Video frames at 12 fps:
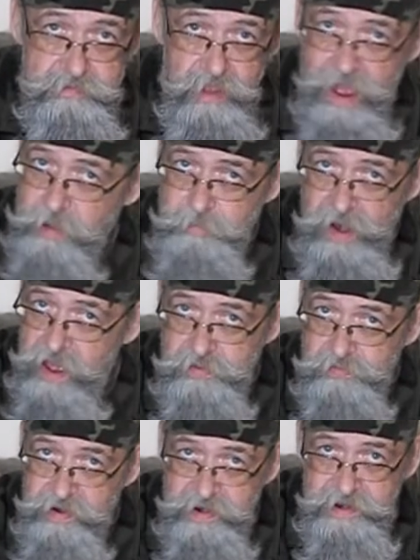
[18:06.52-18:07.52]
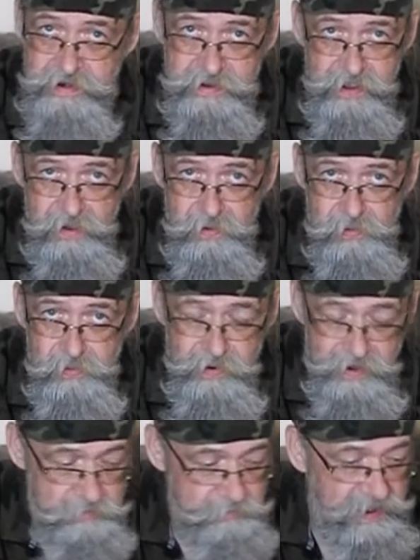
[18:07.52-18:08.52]
I'm not ready to
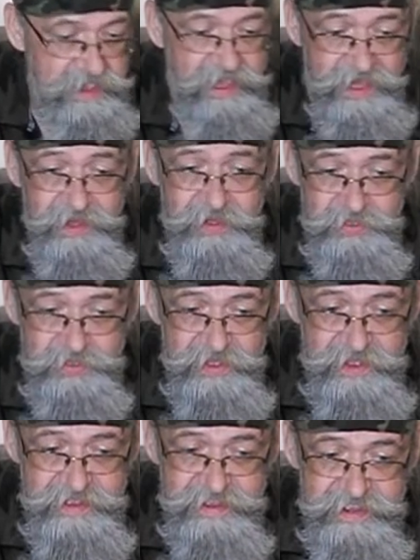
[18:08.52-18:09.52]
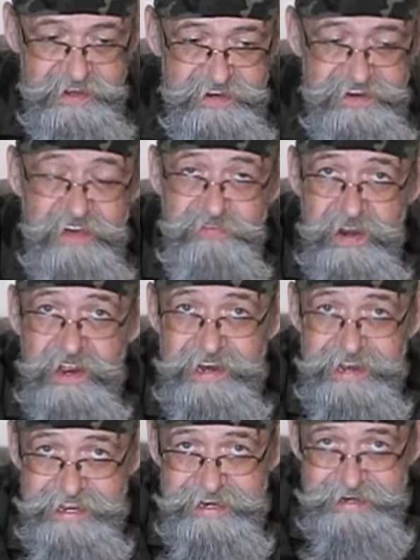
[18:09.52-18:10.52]
go, and my health
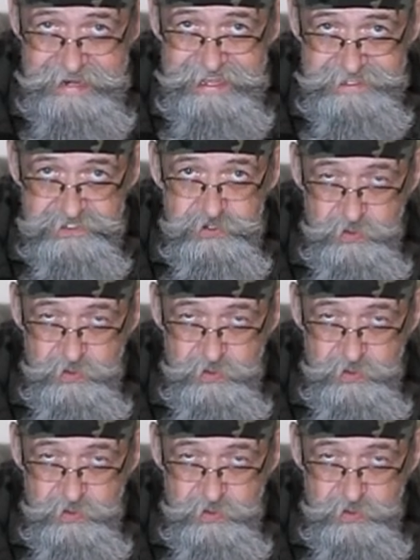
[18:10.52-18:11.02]
definitely needs